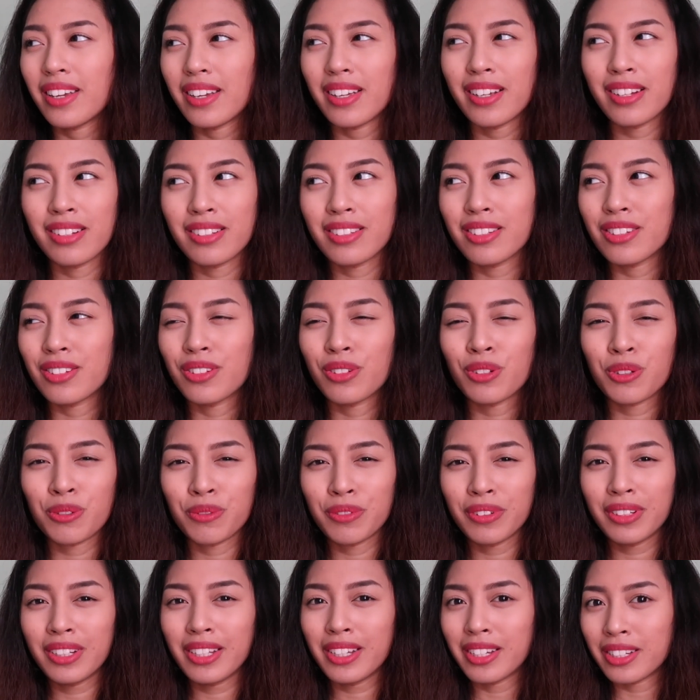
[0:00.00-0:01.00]
it's not
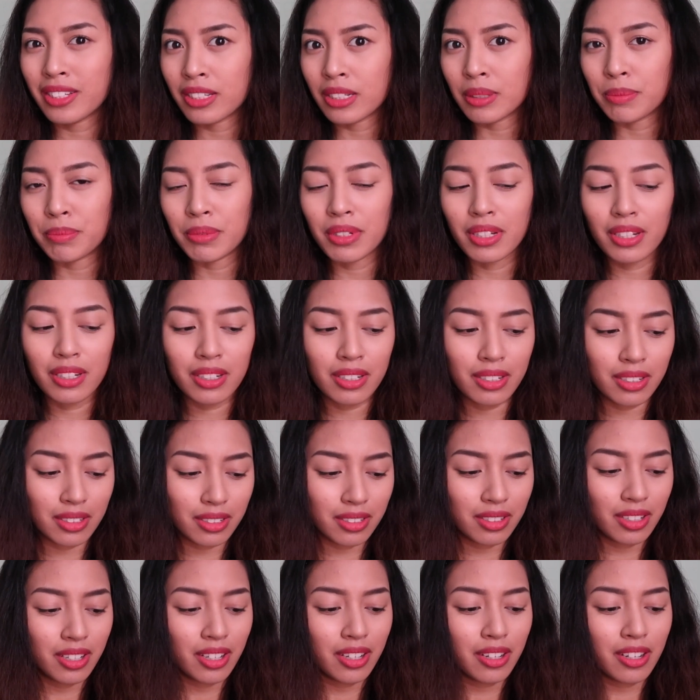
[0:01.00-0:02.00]
really accepting it.
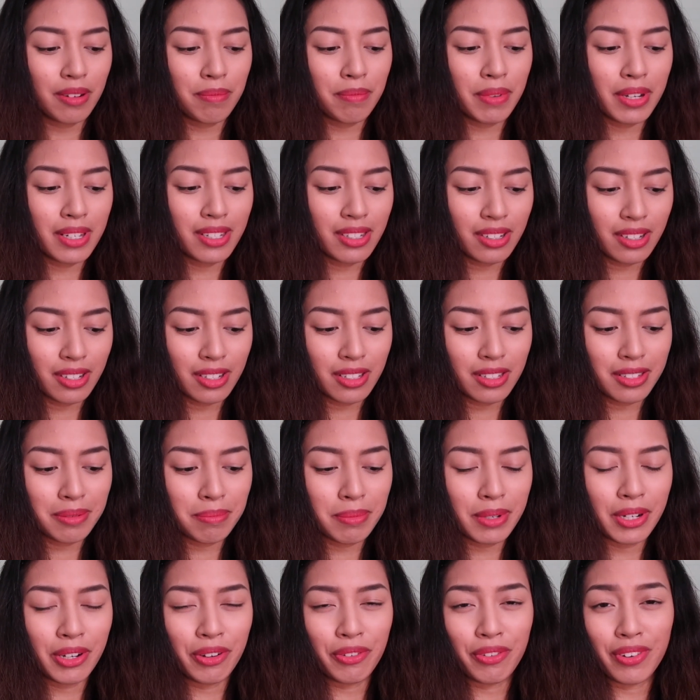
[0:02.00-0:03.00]
My skin's
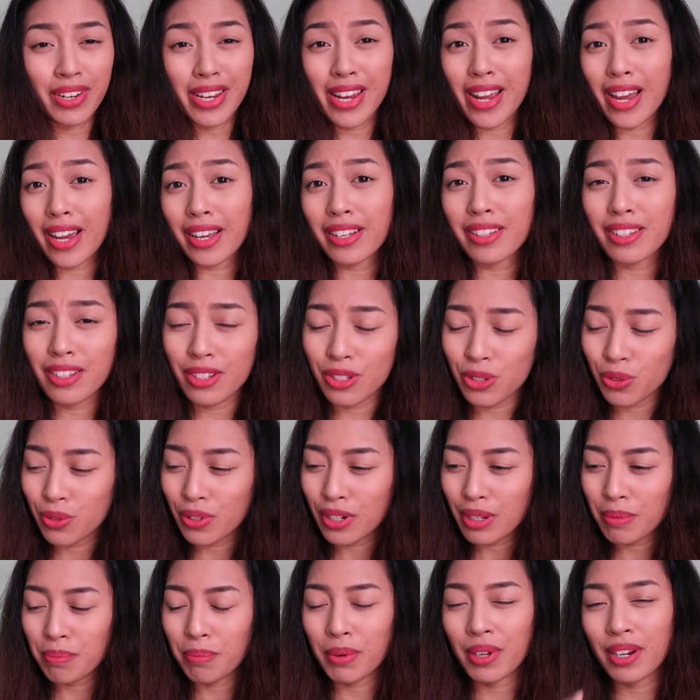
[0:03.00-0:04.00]
been reacting to
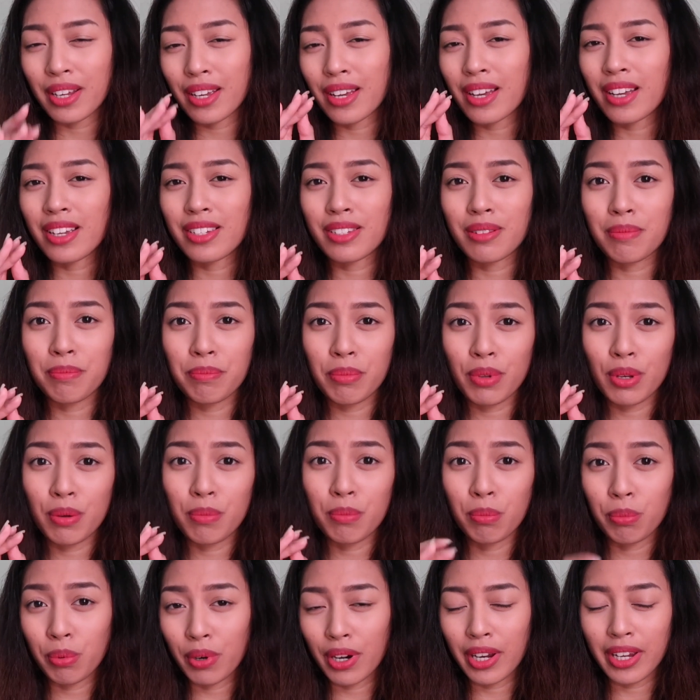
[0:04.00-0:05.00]
it, but it hasn't
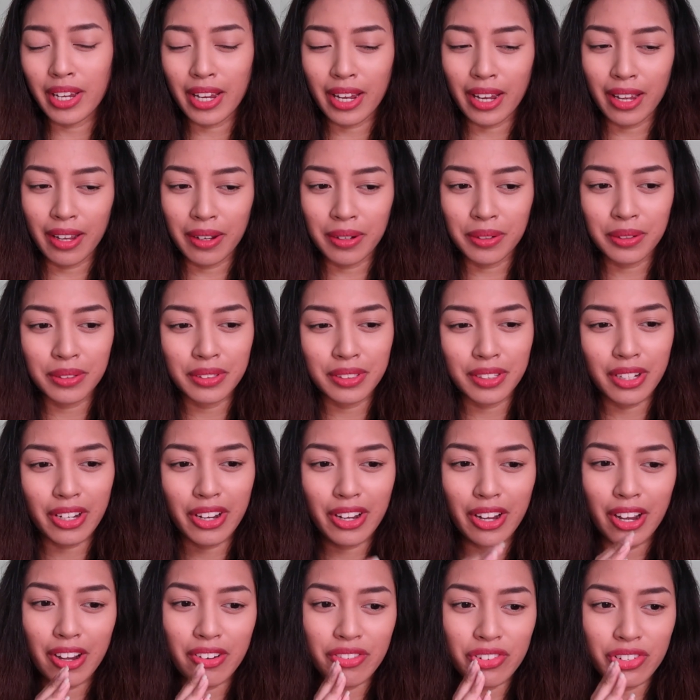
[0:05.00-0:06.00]
been breaking out.
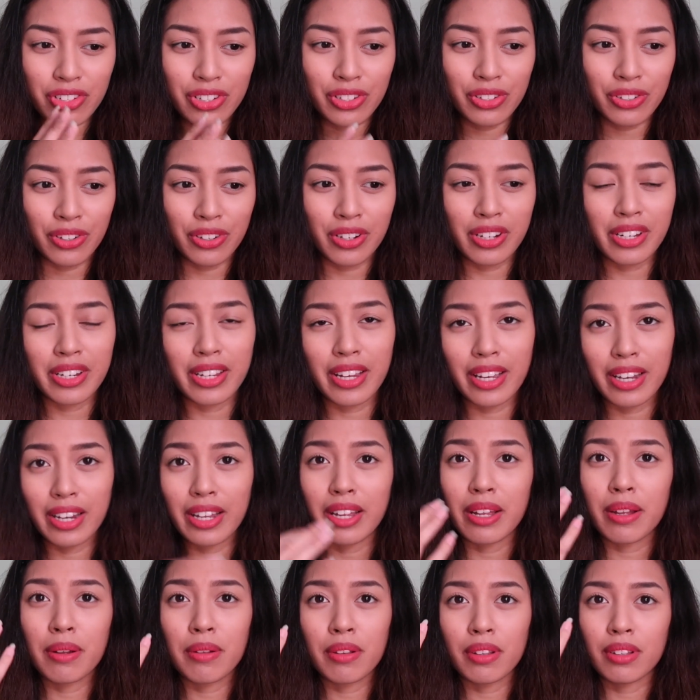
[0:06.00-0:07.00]
I just started
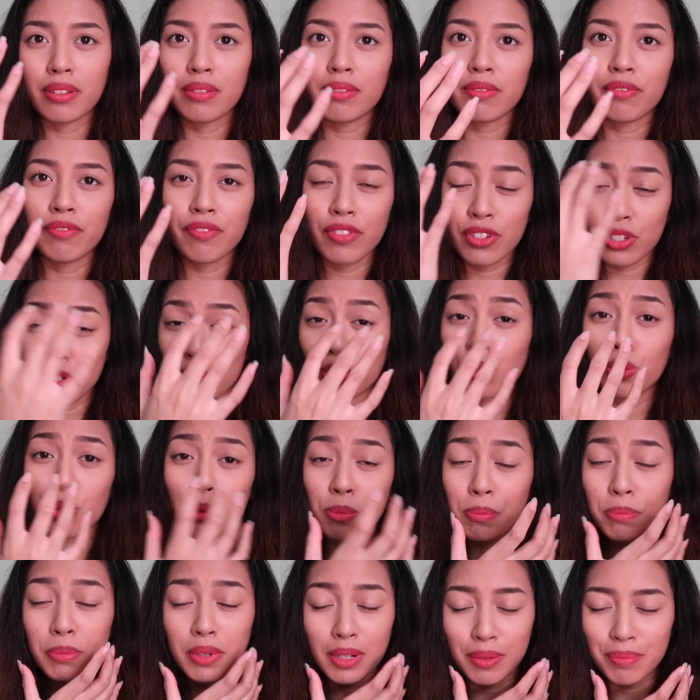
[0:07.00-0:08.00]
getting
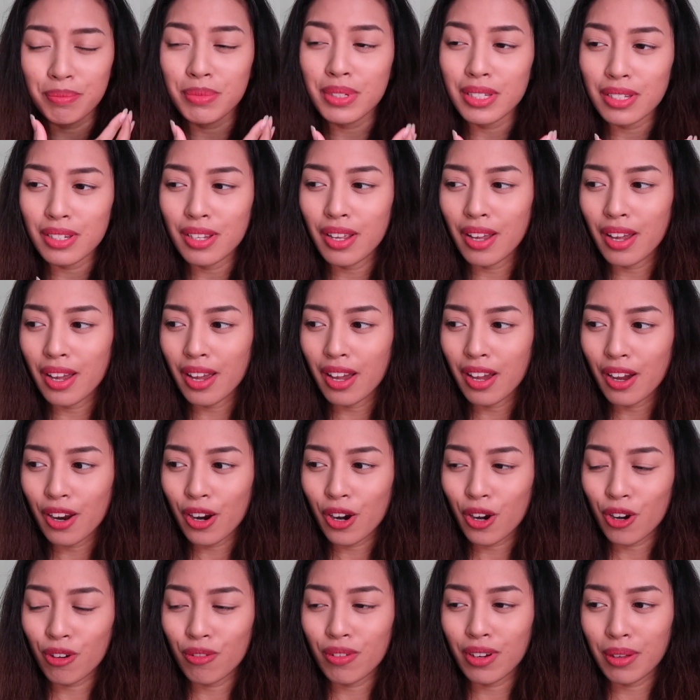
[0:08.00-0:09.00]
physical bumps
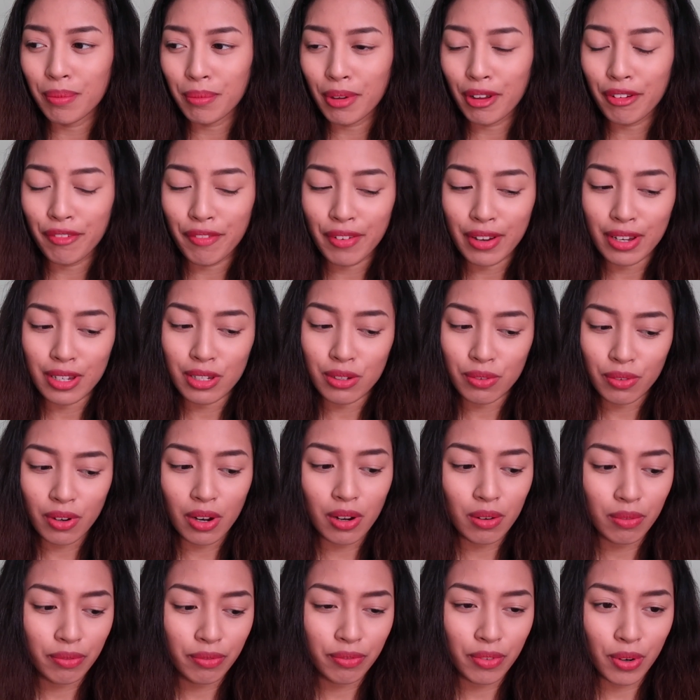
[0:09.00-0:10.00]
around my face
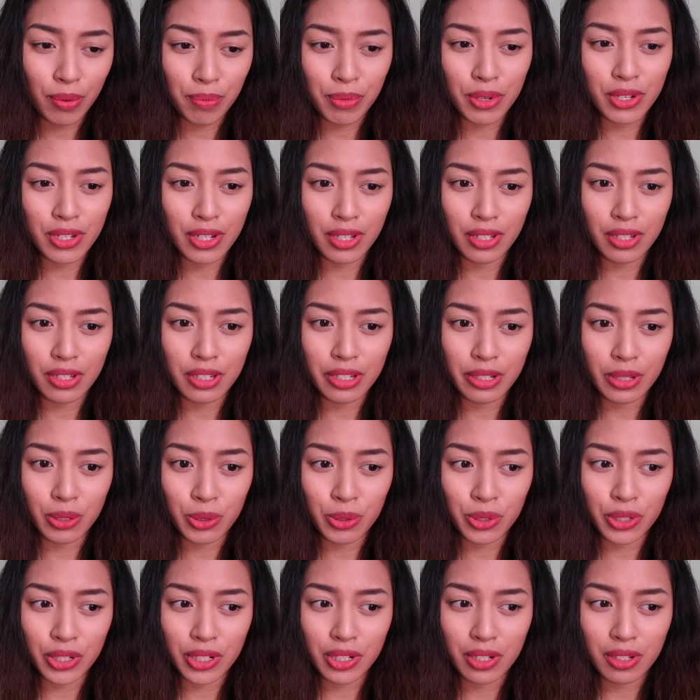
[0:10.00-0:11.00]
from using this
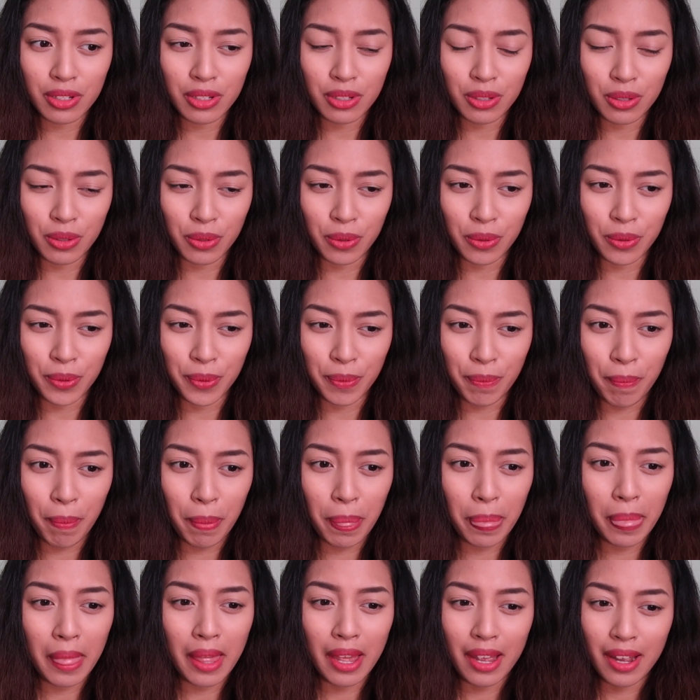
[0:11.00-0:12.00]
lotion, so
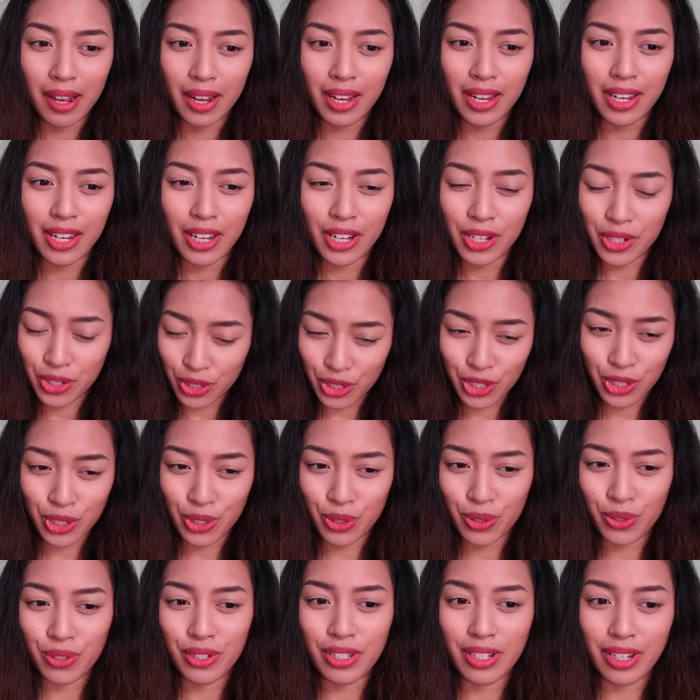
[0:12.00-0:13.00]
it just
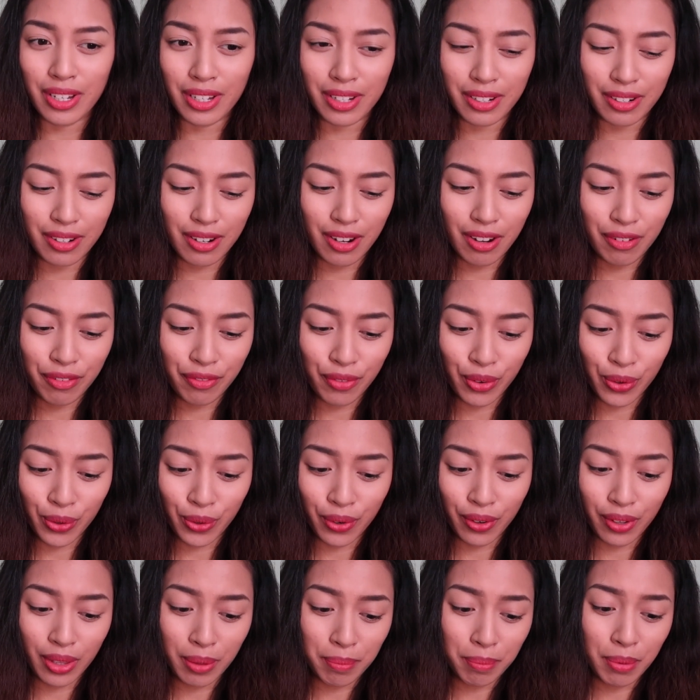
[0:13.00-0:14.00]
shows that
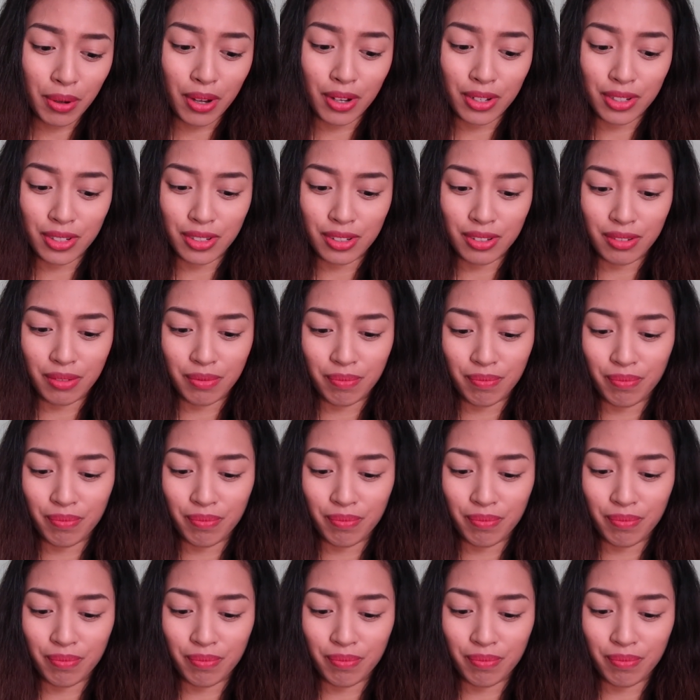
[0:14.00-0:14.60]
for the past